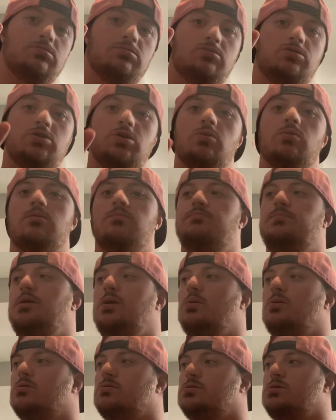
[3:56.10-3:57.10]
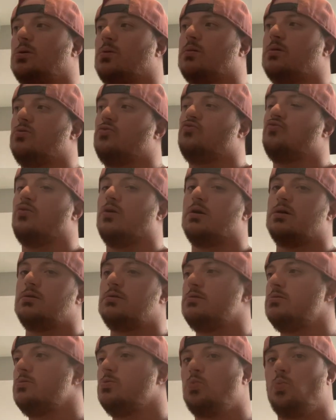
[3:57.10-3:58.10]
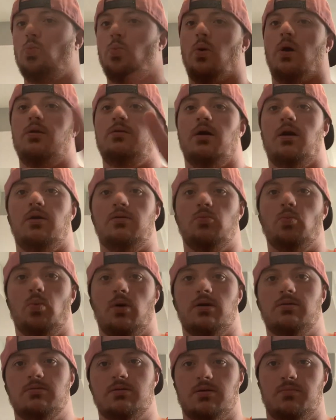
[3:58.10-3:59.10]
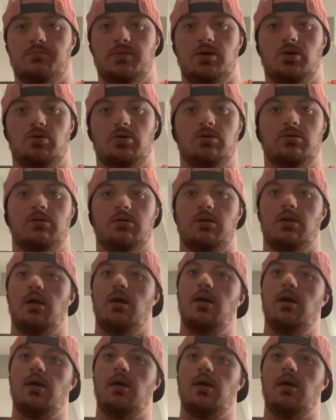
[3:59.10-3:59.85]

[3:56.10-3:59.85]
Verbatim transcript: two computers, so I could run one on one computer and